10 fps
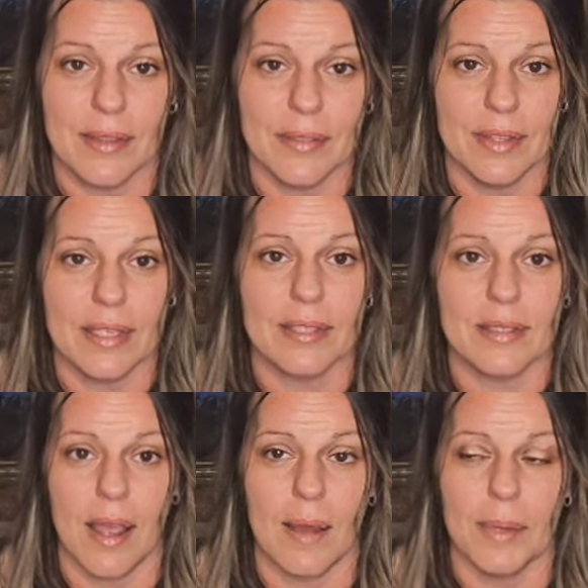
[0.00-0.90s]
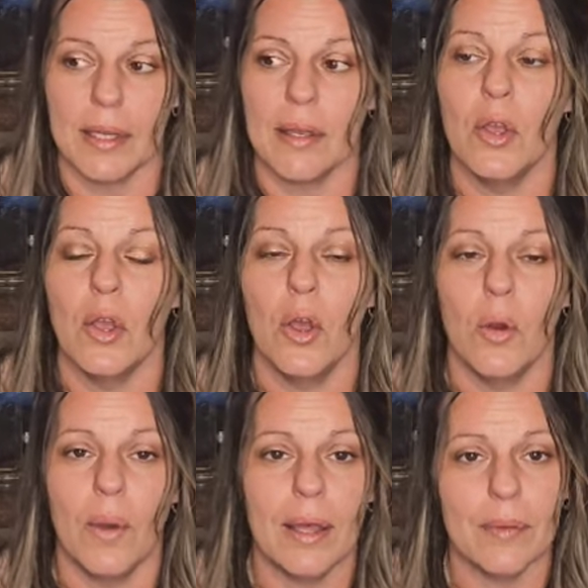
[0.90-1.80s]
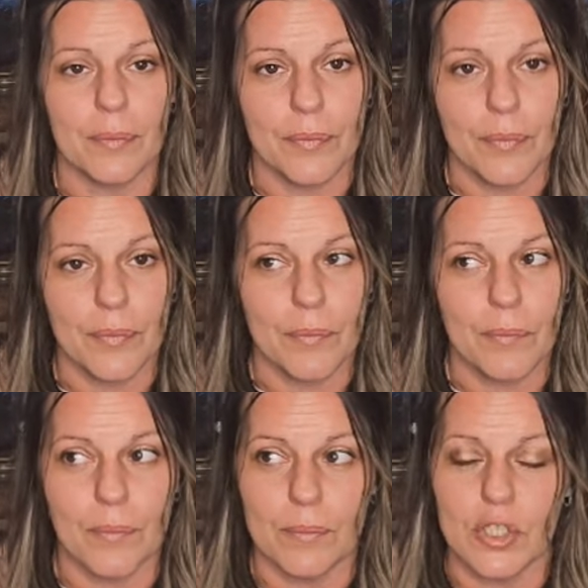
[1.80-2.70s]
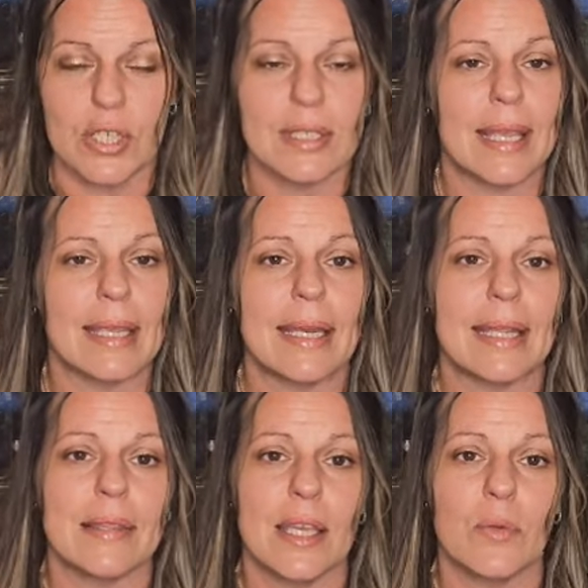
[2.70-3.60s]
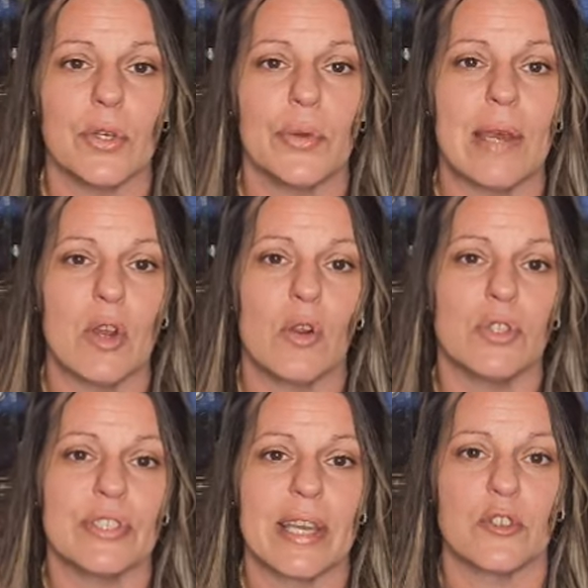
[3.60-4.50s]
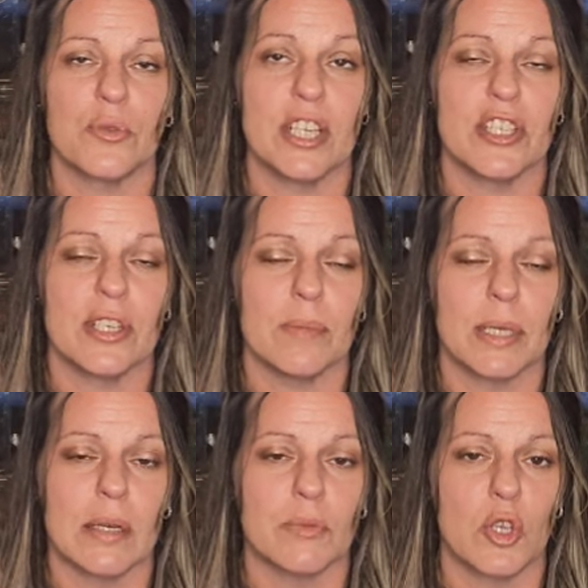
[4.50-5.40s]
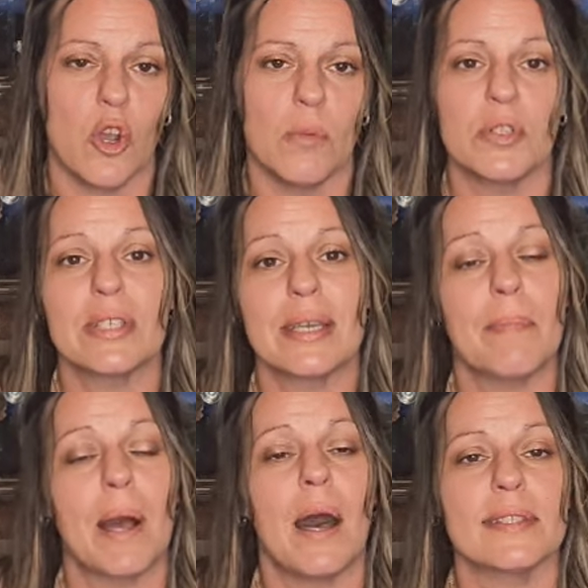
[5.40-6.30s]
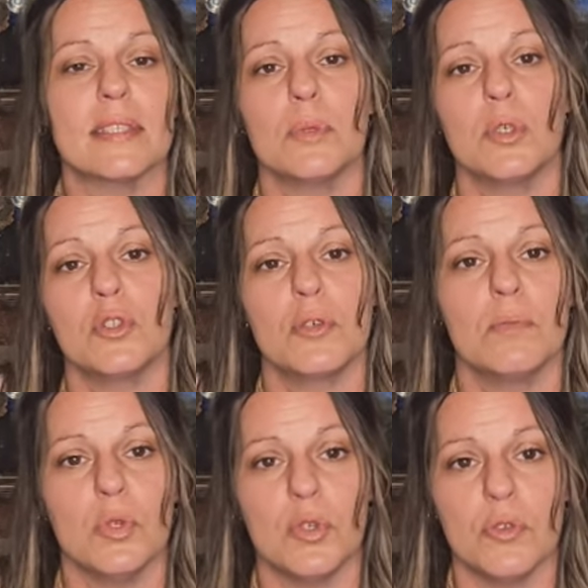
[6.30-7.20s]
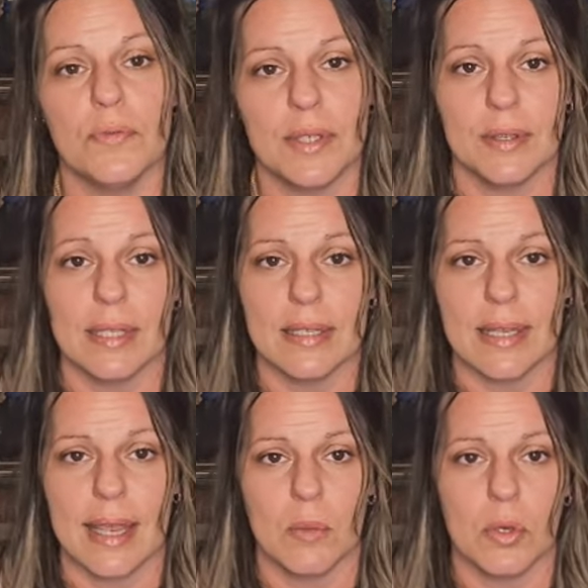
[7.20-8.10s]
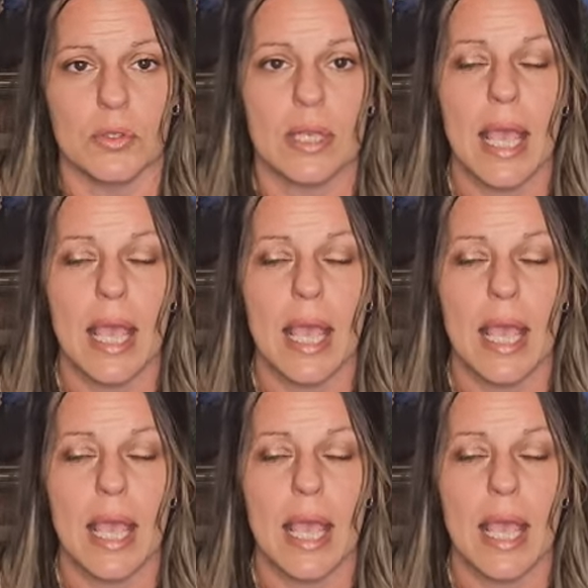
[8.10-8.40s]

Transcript: this topic? Well, just like anything, when you have oversaturation, it becomes almost impossible to move these animals.